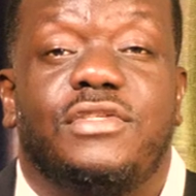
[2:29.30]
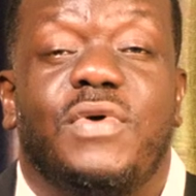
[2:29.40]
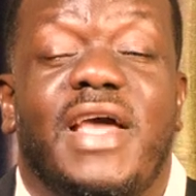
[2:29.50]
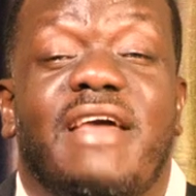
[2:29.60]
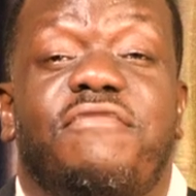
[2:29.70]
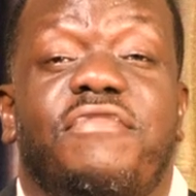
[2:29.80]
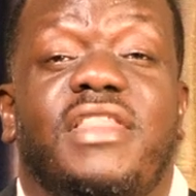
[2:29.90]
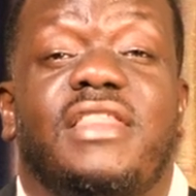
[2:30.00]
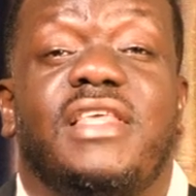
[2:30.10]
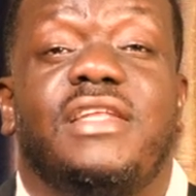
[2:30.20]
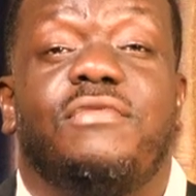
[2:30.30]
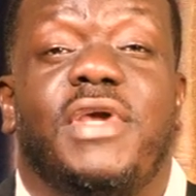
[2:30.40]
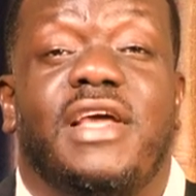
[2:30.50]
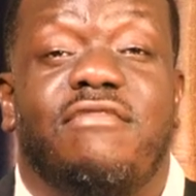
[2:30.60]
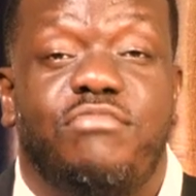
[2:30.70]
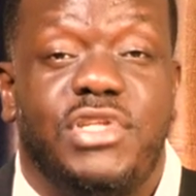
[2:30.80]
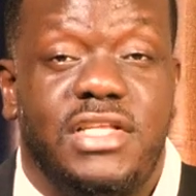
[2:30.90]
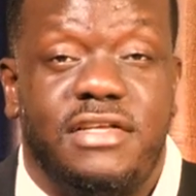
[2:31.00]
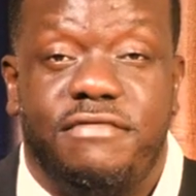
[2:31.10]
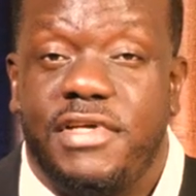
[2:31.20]
to everything we have
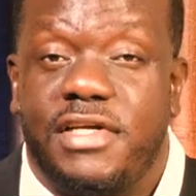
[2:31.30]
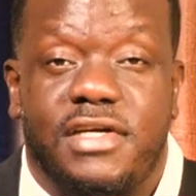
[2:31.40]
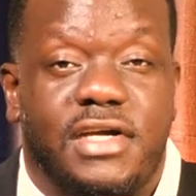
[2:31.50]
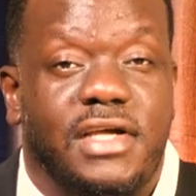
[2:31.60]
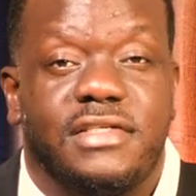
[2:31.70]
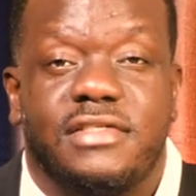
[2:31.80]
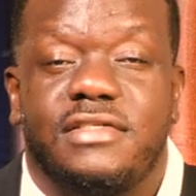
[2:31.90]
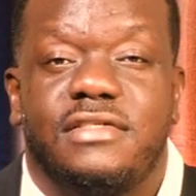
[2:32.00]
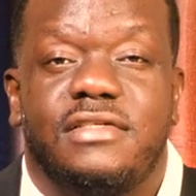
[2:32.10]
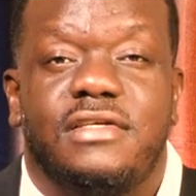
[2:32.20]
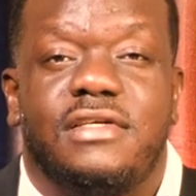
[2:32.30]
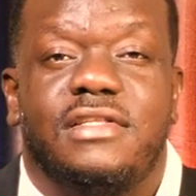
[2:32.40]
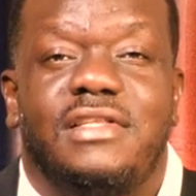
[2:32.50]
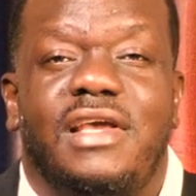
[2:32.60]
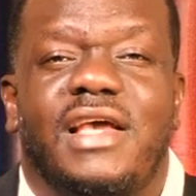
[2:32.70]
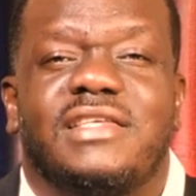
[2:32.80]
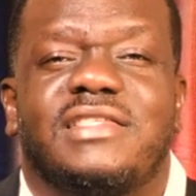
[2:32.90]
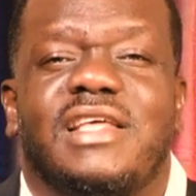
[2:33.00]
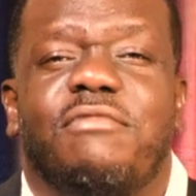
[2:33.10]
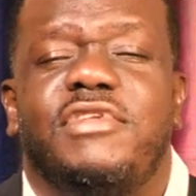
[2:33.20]
believed in Christ, the
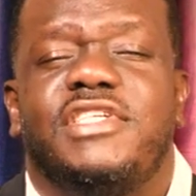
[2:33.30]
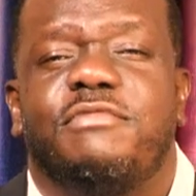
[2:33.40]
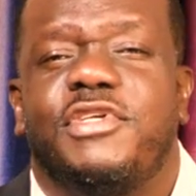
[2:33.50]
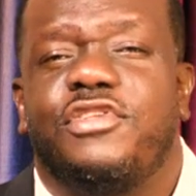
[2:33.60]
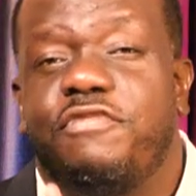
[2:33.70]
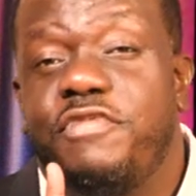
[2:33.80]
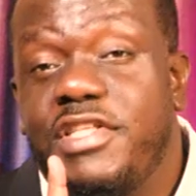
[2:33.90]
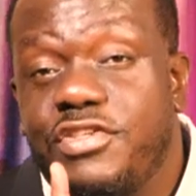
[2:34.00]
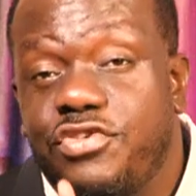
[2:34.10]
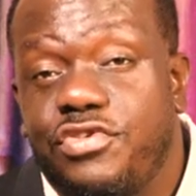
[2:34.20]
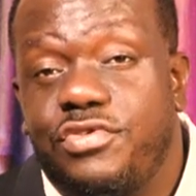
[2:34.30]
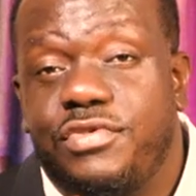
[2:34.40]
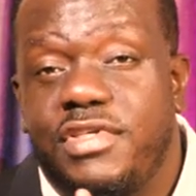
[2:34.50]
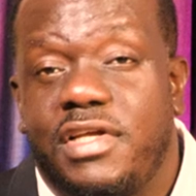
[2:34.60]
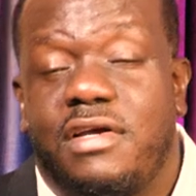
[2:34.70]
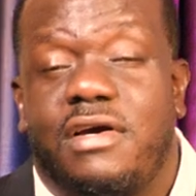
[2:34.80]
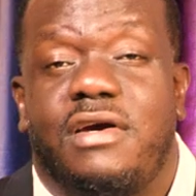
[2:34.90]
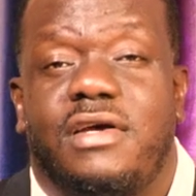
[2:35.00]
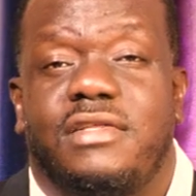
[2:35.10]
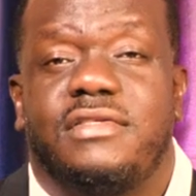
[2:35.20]
establishment of its truth in our
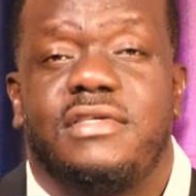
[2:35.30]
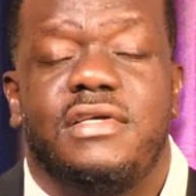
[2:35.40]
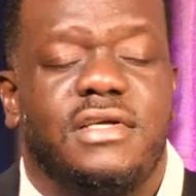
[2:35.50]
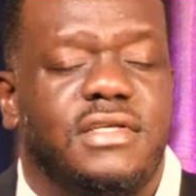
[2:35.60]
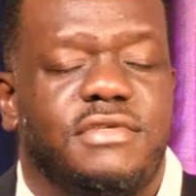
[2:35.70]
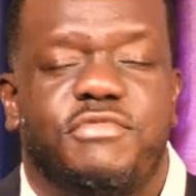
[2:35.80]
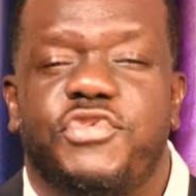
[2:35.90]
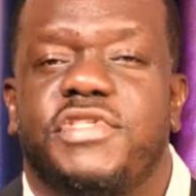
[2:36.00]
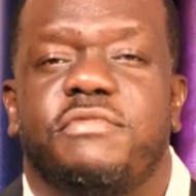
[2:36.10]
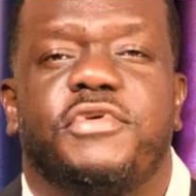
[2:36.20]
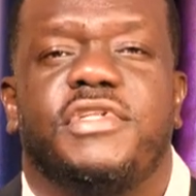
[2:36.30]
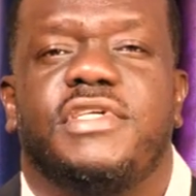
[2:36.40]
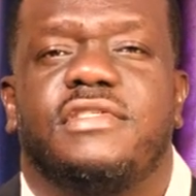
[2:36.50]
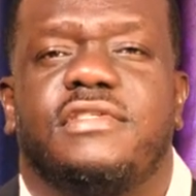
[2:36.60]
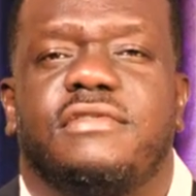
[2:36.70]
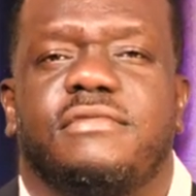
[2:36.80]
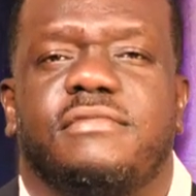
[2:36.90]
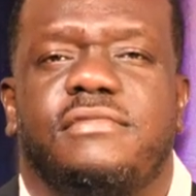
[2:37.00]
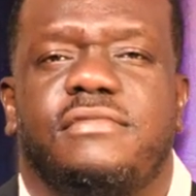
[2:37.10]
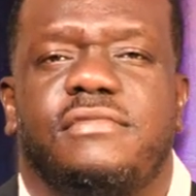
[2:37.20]
heart is the most important.
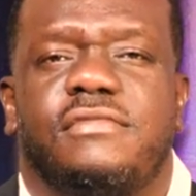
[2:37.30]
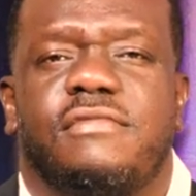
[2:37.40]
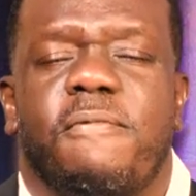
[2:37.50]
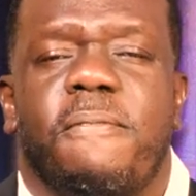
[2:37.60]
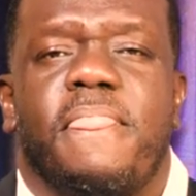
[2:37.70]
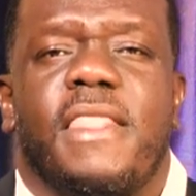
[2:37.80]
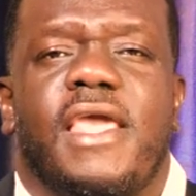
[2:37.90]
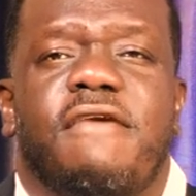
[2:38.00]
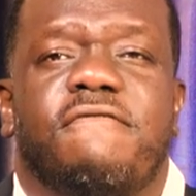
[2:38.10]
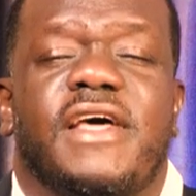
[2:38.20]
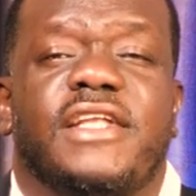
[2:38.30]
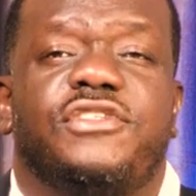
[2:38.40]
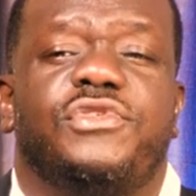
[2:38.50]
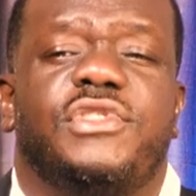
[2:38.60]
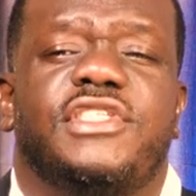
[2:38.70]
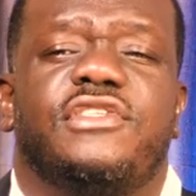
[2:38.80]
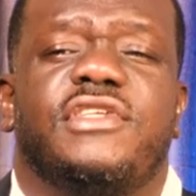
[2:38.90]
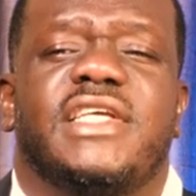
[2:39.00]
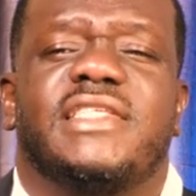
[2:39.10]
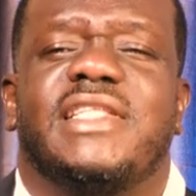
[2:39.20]
If that truth is
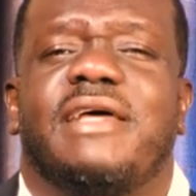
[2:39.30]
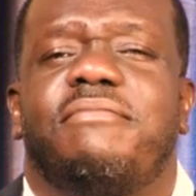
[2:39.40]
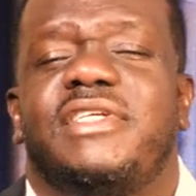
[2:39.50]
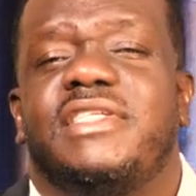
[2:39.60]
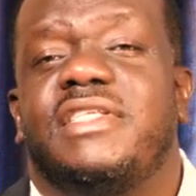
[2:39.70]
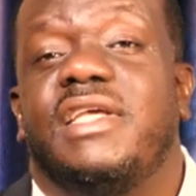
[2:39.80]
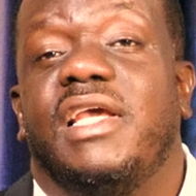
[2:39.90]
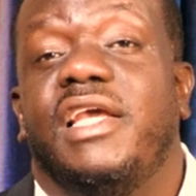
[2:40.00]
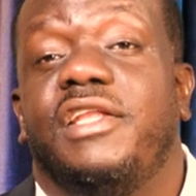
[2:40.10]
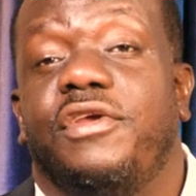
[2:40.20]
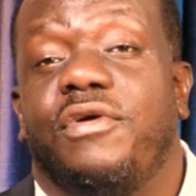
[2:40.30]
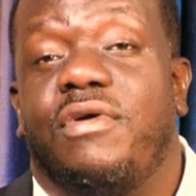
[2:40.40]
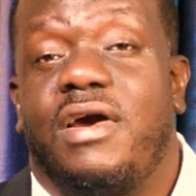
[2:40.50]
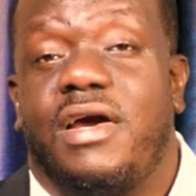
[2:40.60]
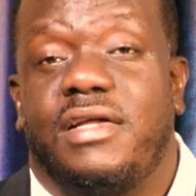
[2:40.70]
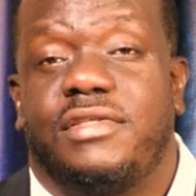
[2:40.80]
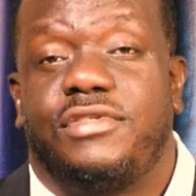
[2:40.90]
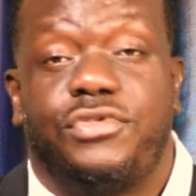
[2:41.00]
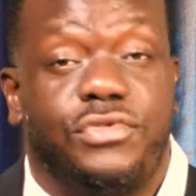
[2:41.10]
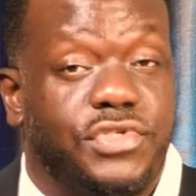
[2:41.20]
not established in your
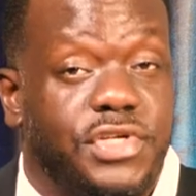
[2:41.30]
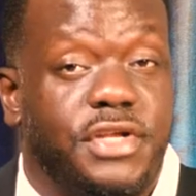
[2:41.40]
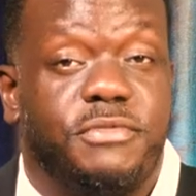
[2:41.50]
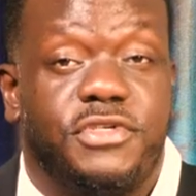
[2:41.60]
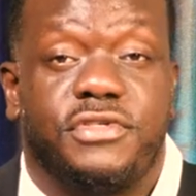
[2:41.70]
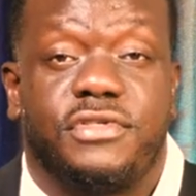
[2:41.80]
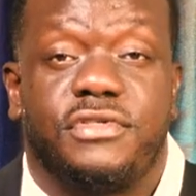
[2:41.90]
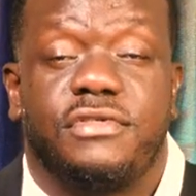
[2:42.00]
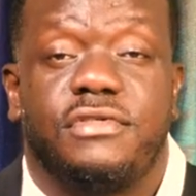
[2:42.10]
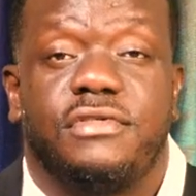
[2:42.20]
heart through scriptures,